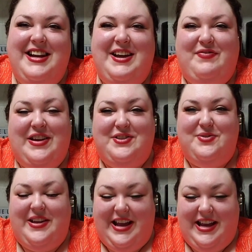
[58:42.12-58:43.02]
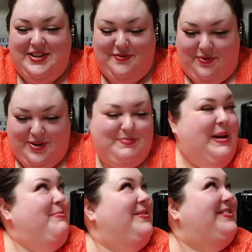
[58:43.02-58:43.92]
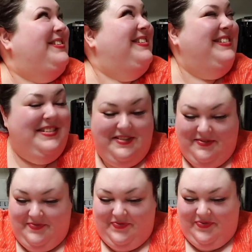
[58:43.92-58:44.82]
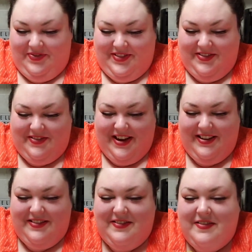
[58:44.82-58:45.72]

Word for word: If they do, they get divorce papers. Right?